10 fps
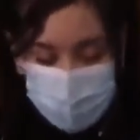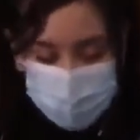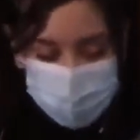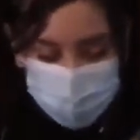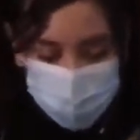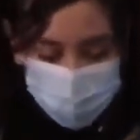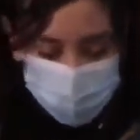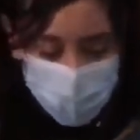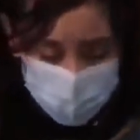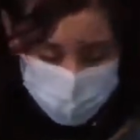your own
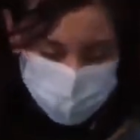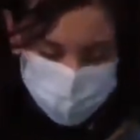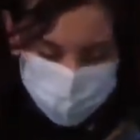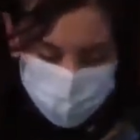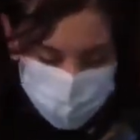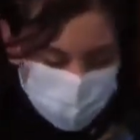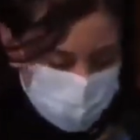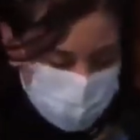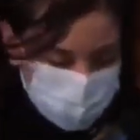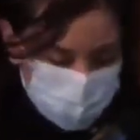kind of
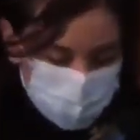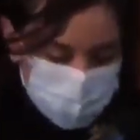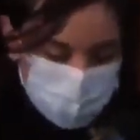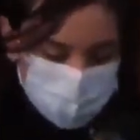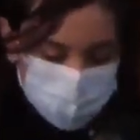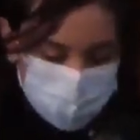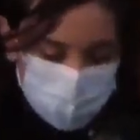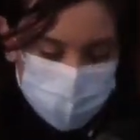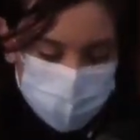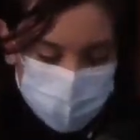superheroes to the
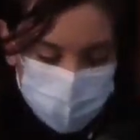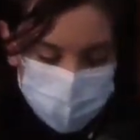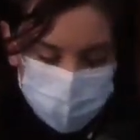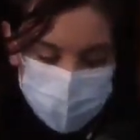community.